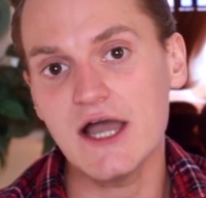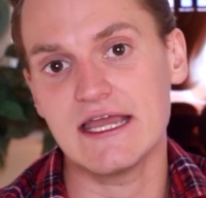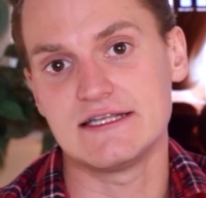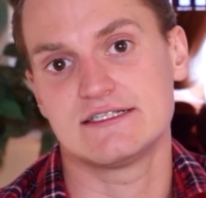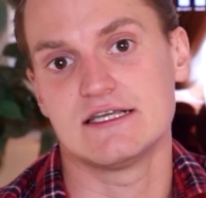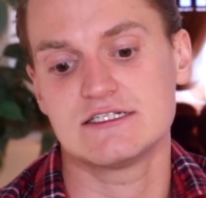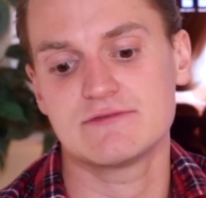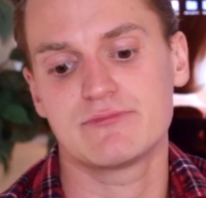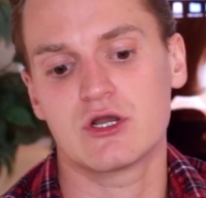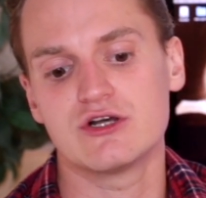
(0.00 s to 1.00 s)
I entered
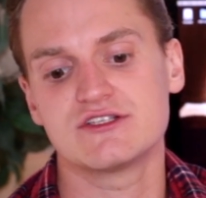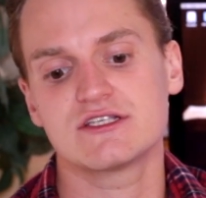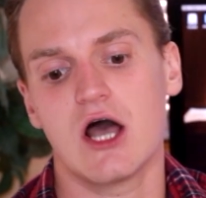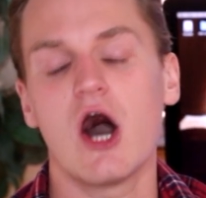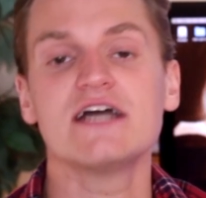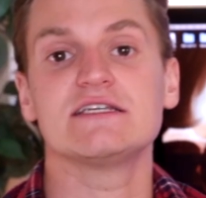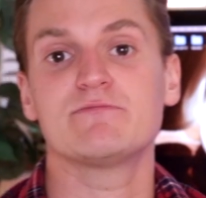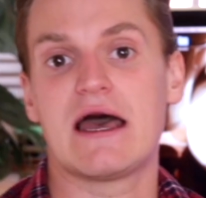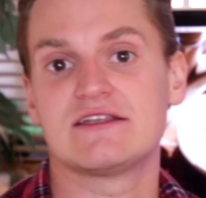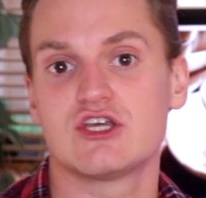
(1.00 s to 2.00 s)
because I
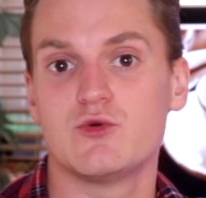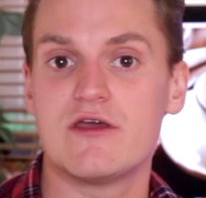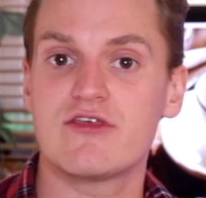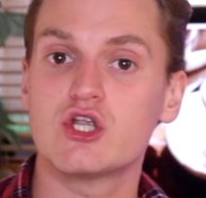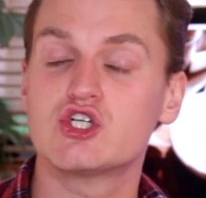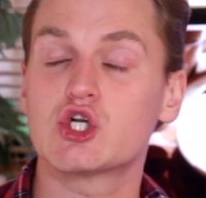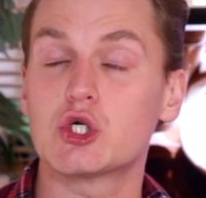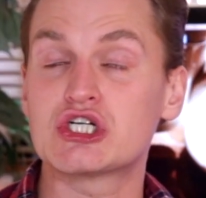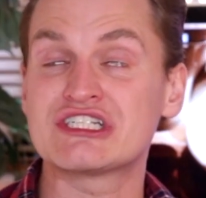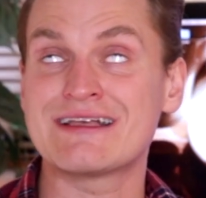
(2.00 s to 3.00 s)
did panto with
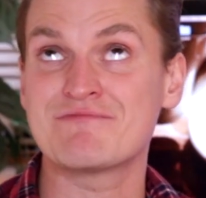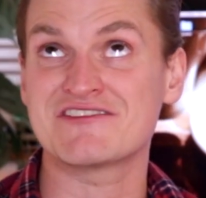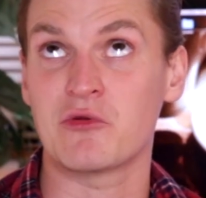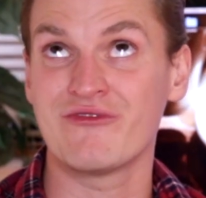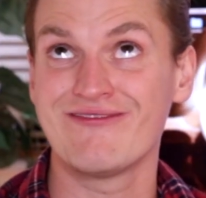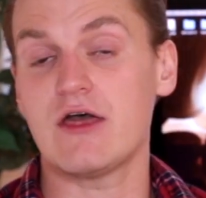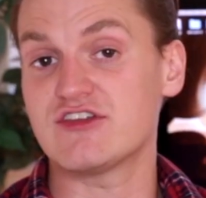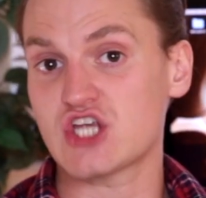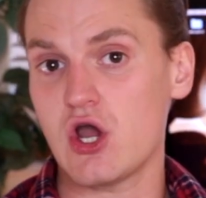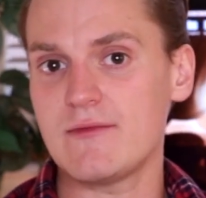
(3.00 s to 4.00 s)
Georges Sampson. At
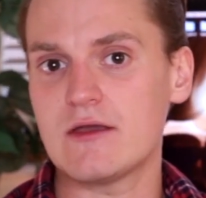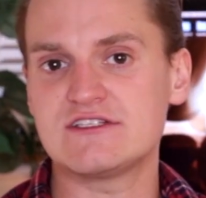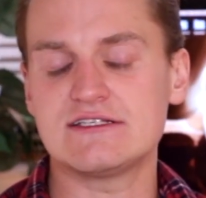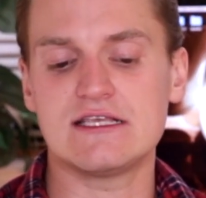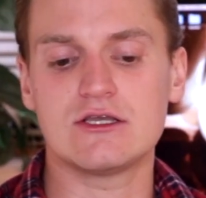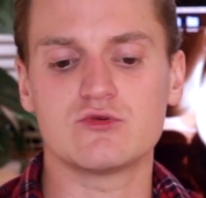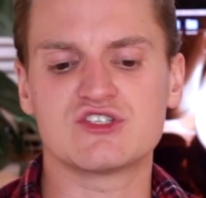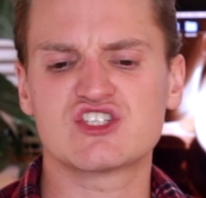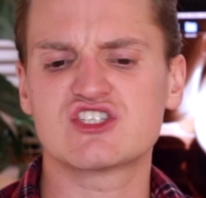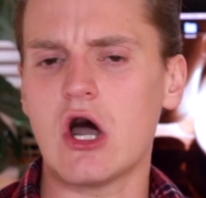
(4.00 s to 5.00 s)
the time, there was this thing called
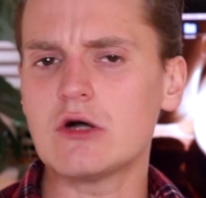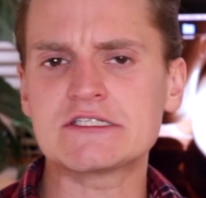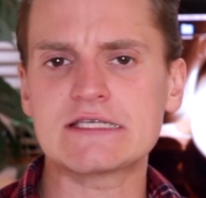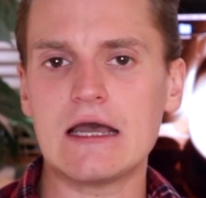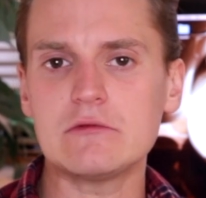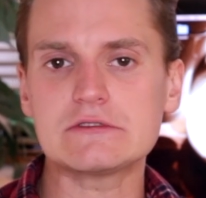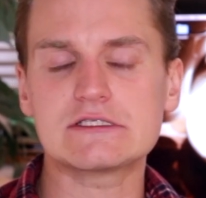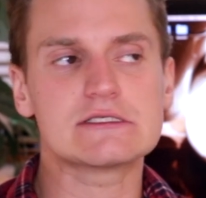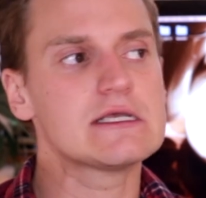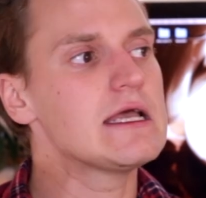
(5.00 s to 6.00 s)
Star
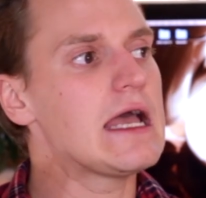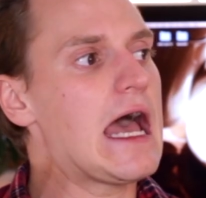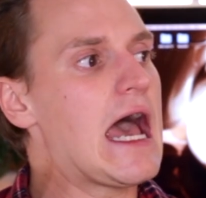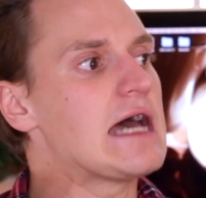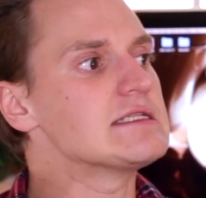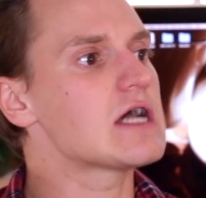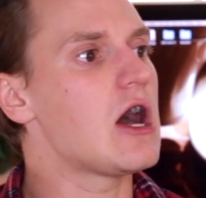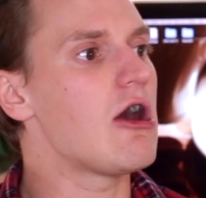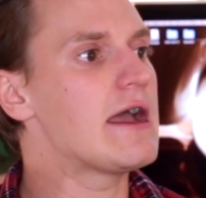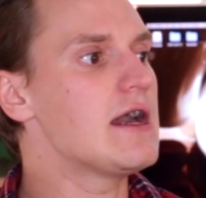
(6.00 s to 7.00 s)
Scouts, and
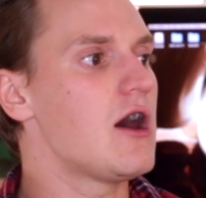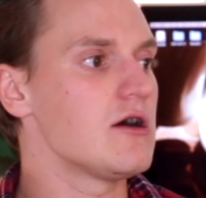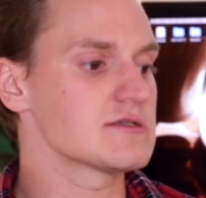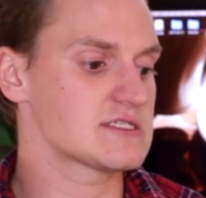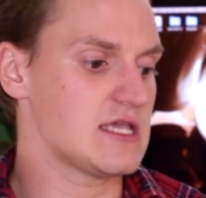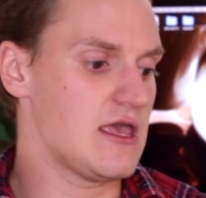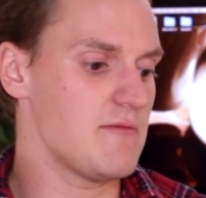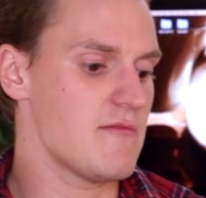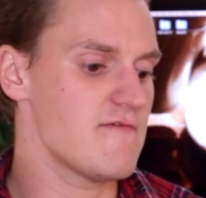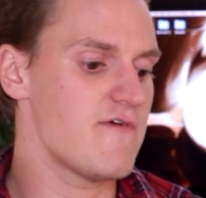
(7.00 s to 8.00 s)
I asked
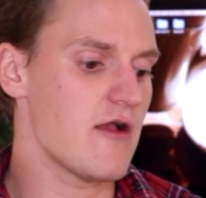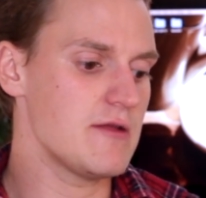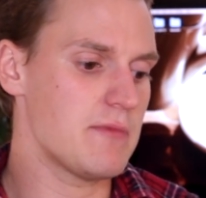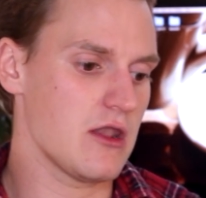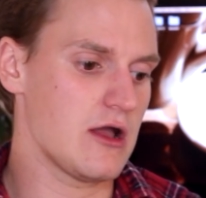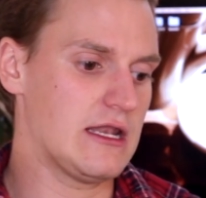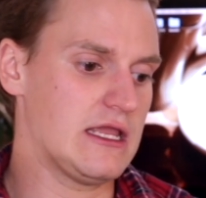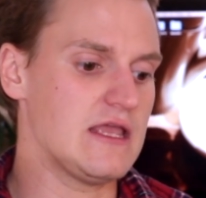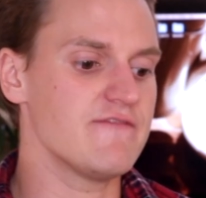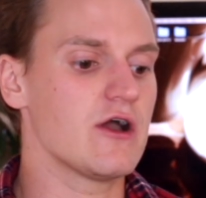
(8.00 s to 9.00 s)
him very
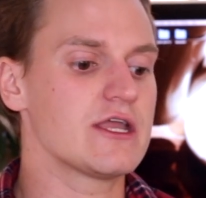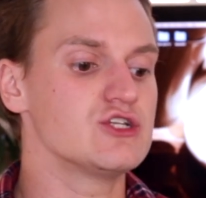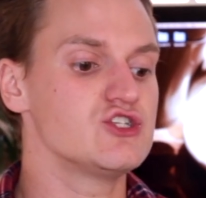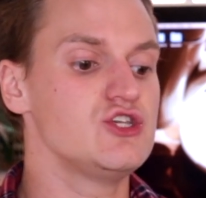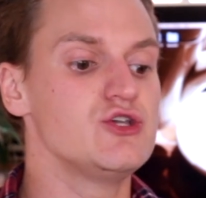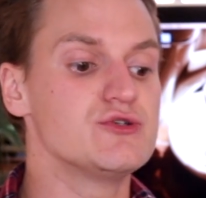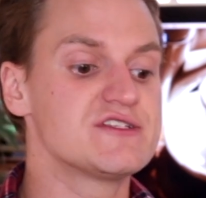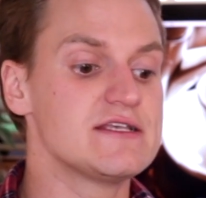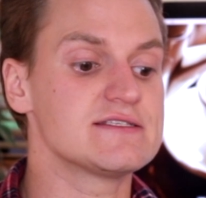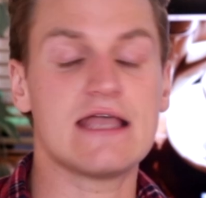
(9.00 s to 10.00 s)
politely if I could
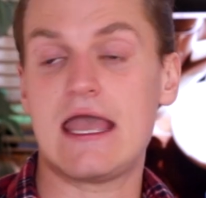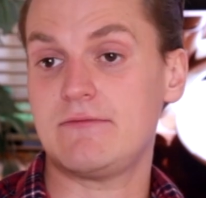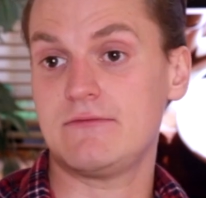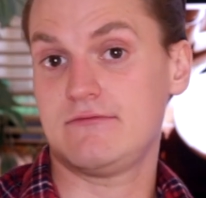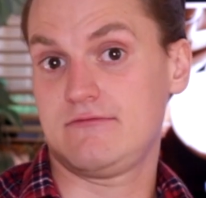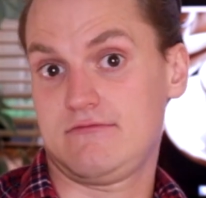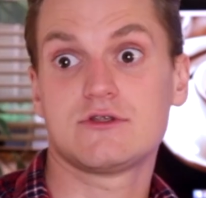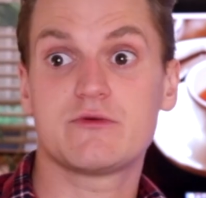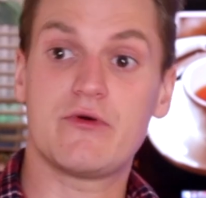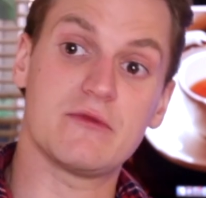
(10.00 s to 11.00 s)
use his name
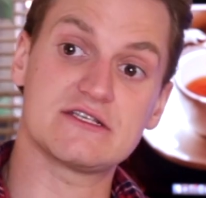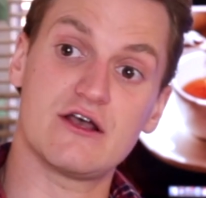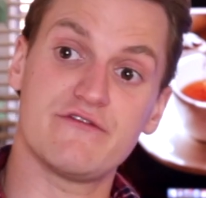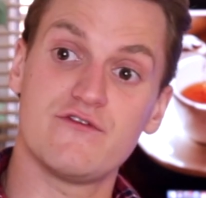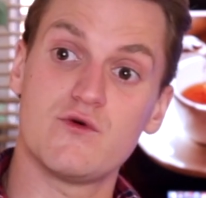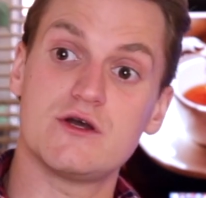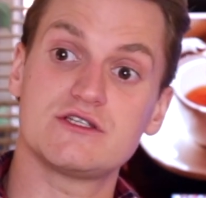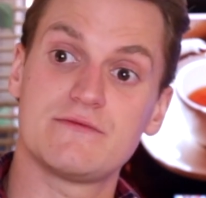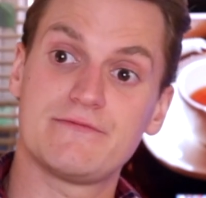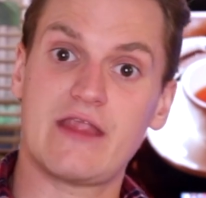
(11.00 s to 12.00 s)
to put myself
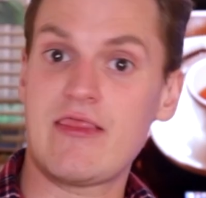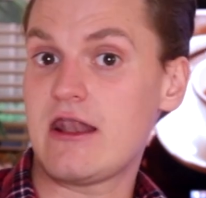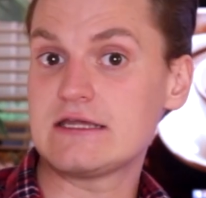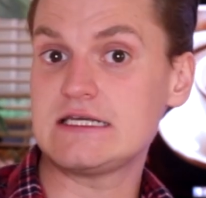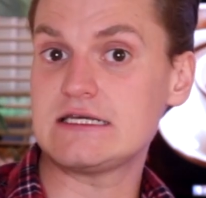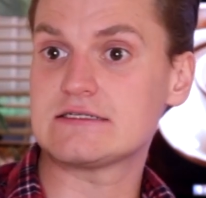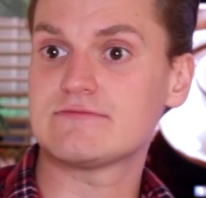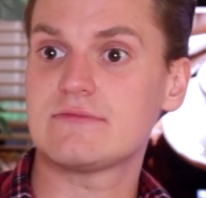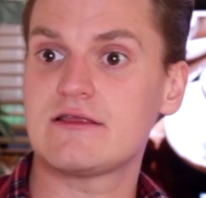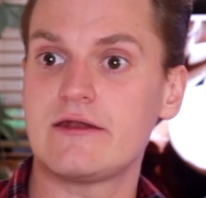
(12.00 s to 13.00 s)
forward. And then I did.
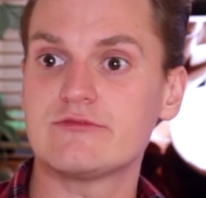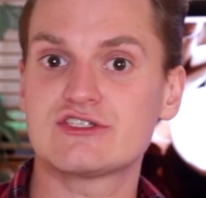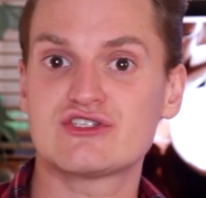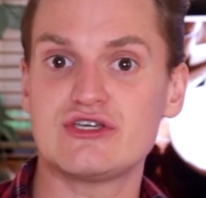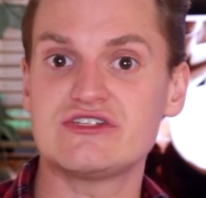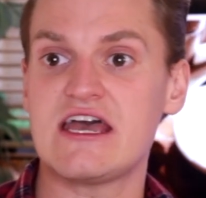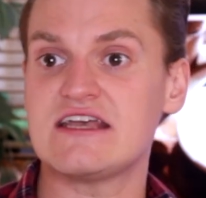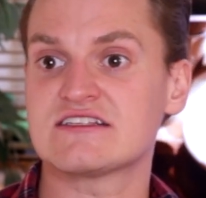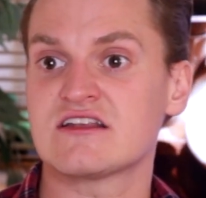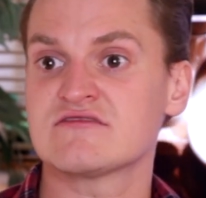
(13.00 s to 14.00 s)
And then it was 2
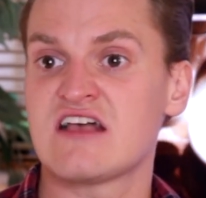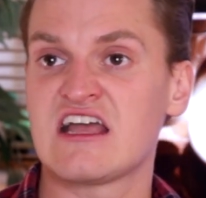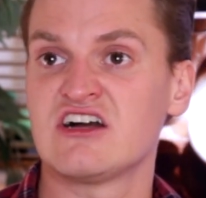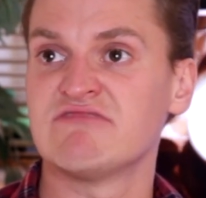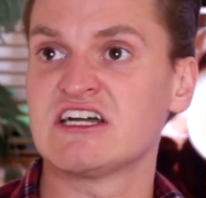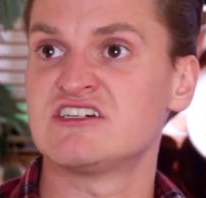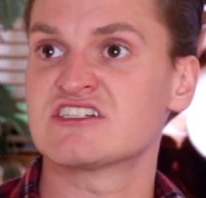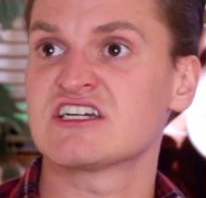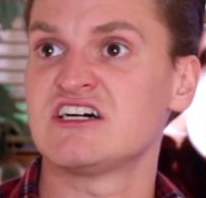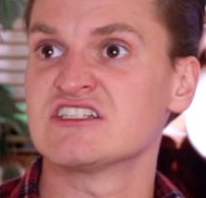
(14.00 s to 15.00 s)
days and I was like, oh my gosh,
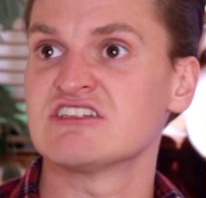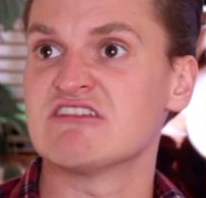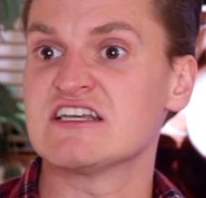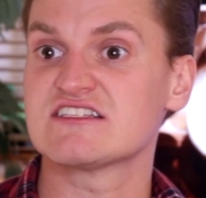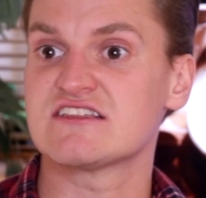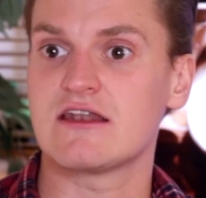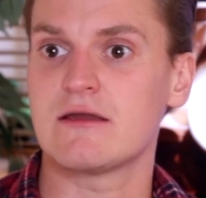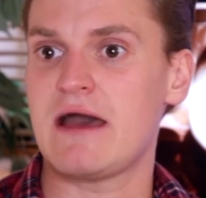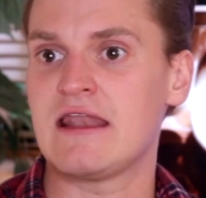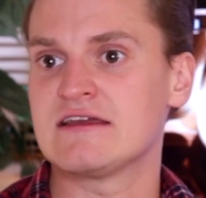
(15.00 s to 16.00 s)
I can't do this. And then I
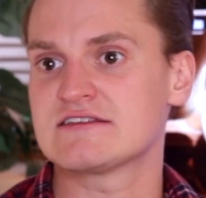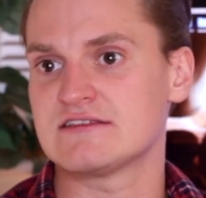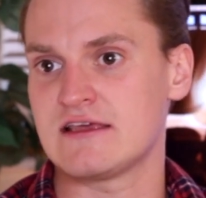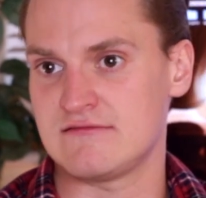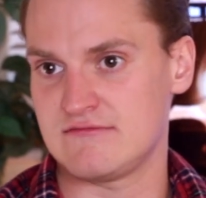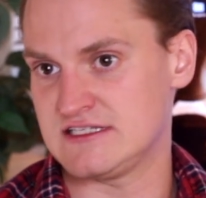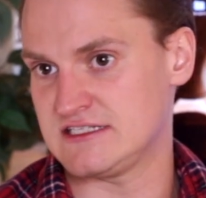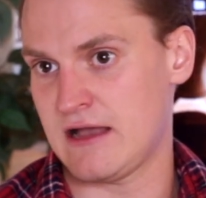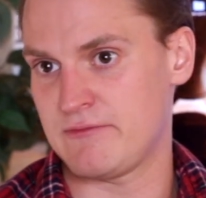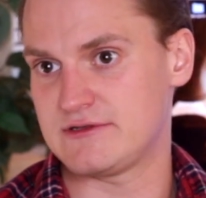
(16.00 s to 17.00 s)
panicked and then
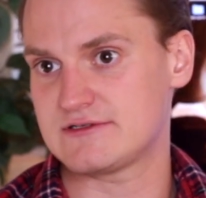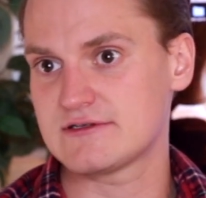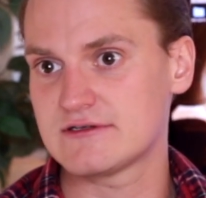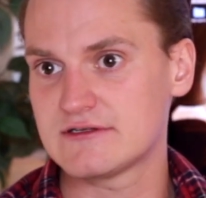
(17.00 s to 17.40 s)
this happened.